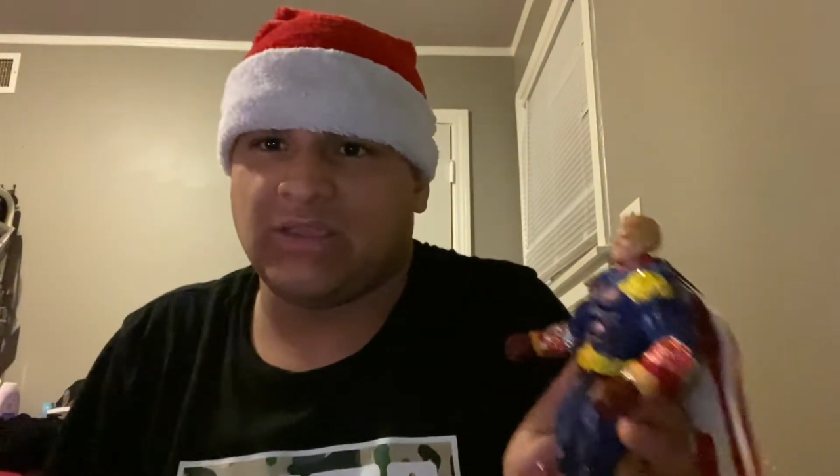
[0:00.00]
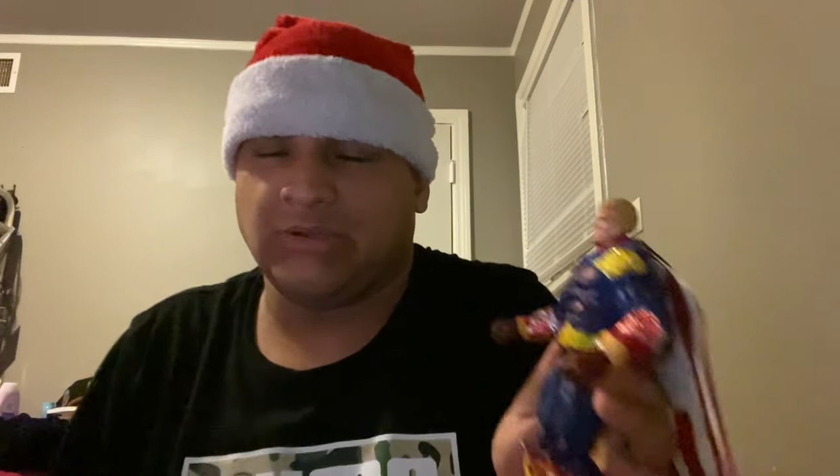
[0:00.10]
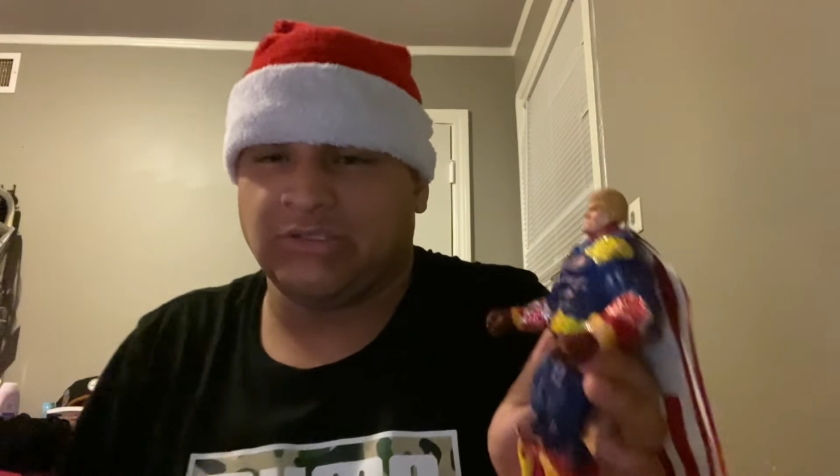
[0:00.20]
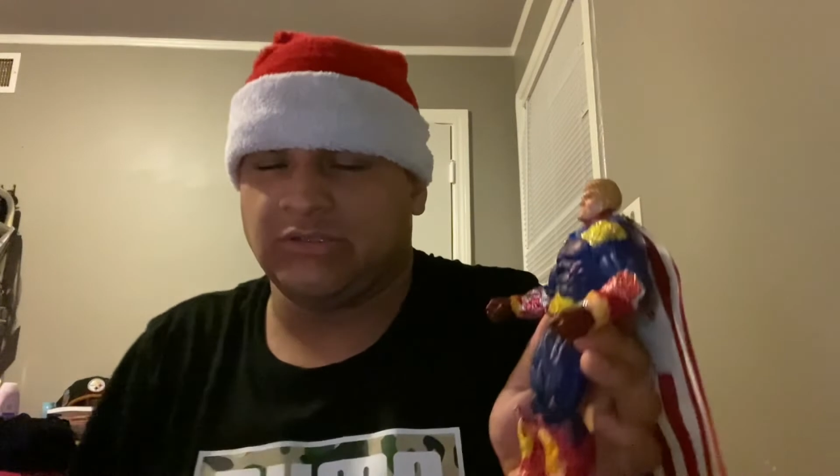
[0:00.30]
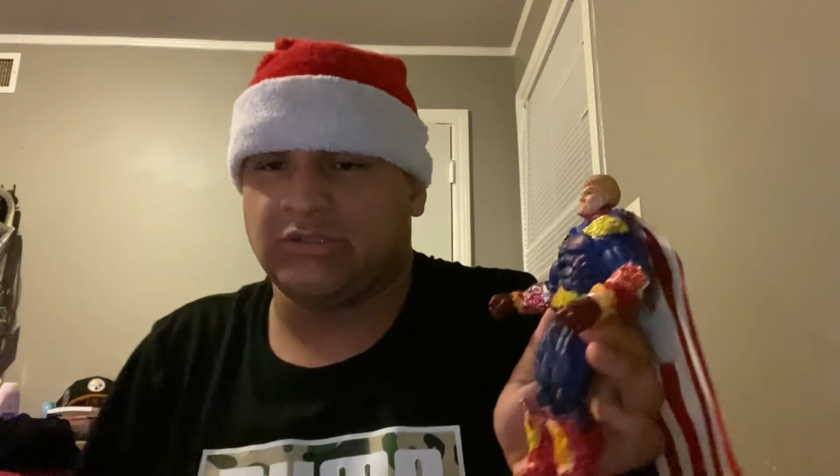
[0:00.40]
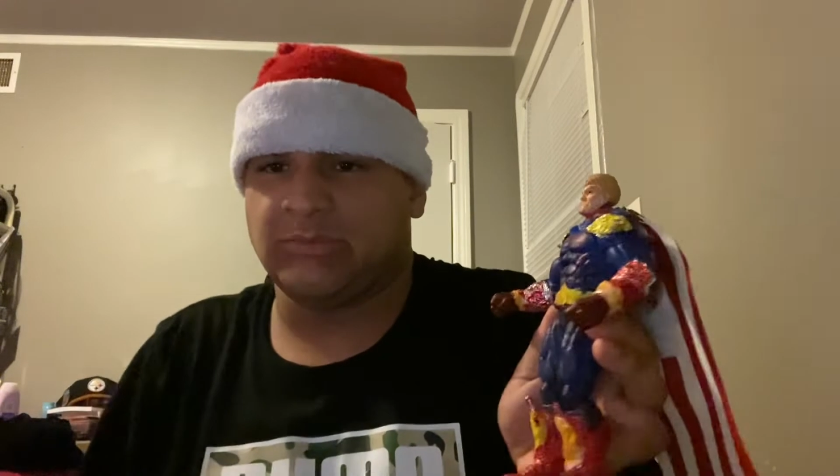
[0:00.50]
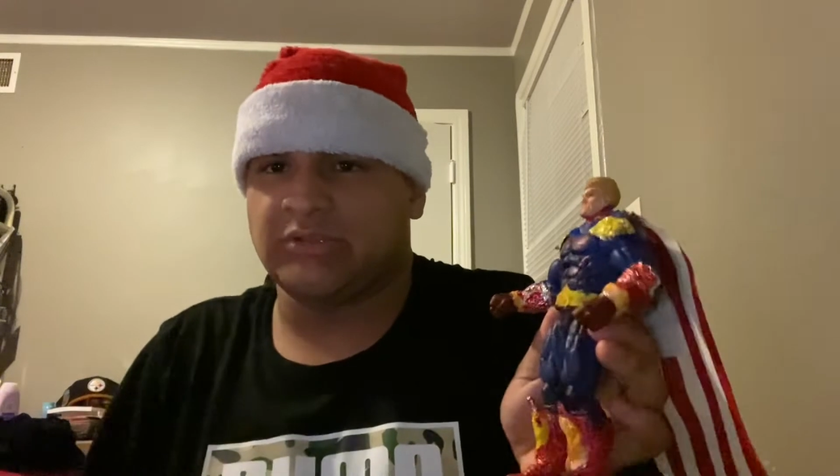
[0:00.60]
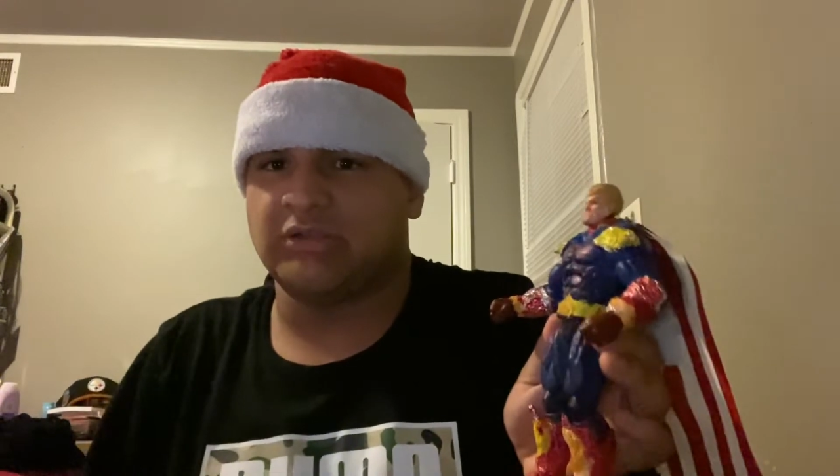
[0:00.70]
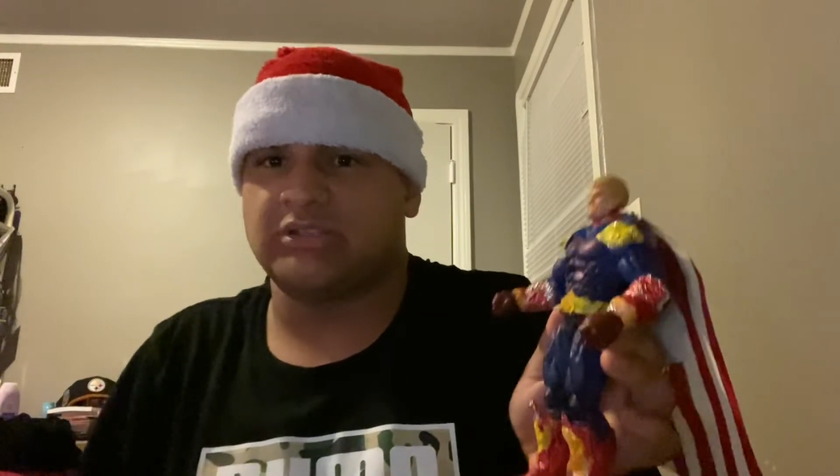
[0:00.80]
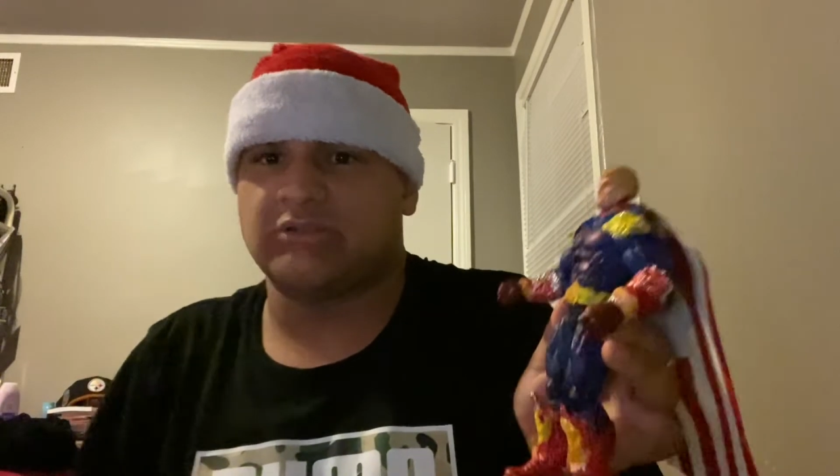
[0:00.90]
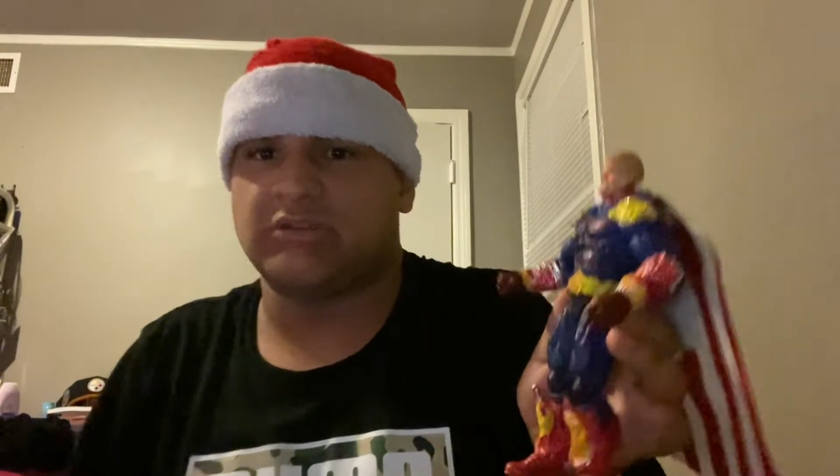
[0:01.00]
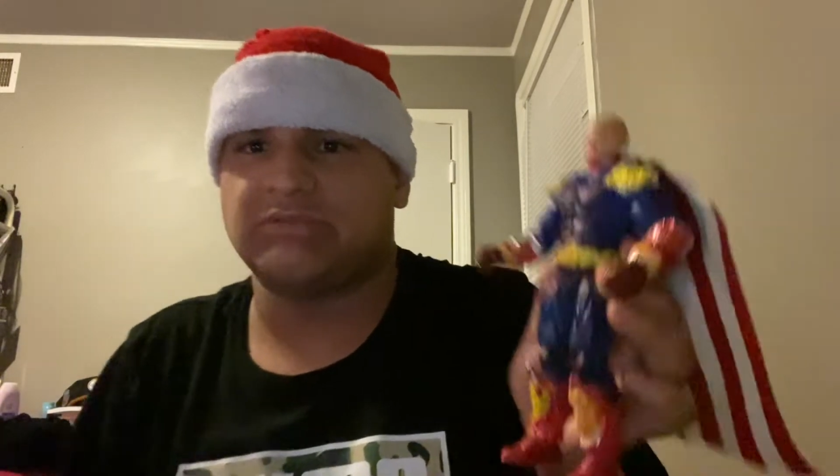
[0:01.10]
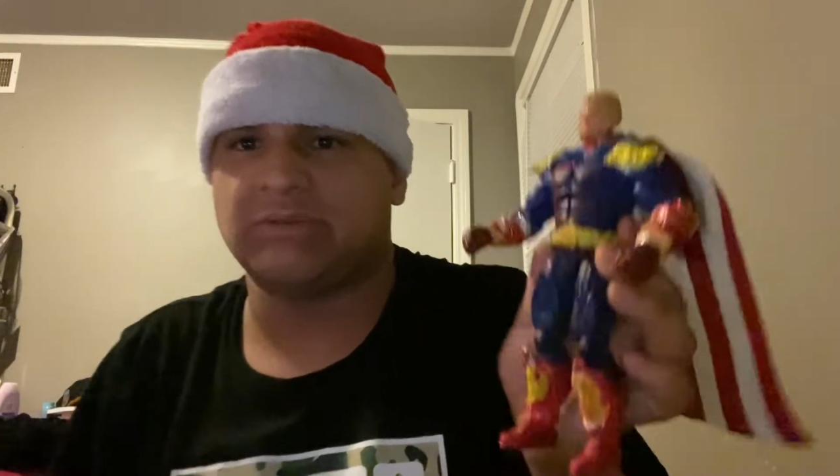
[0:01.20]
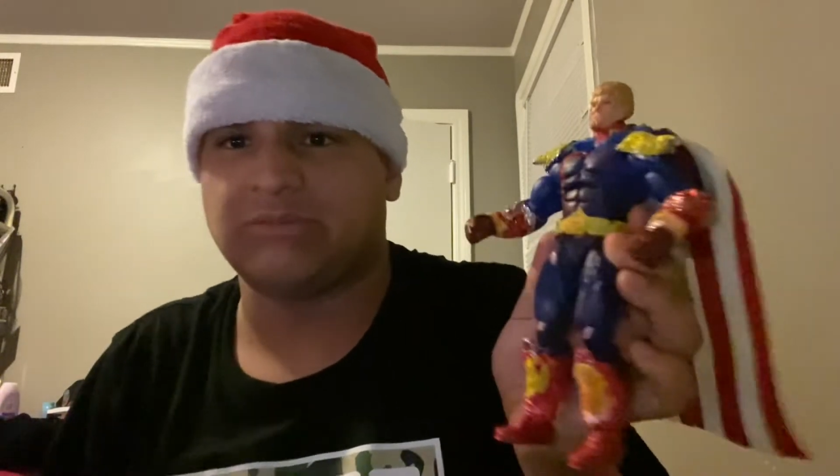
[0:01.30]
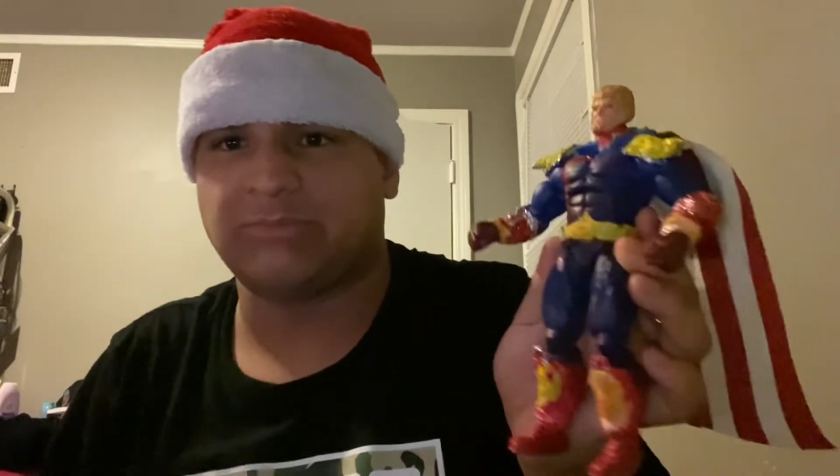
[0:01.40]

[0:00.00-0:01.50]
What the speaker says: it's almost close to Christmas,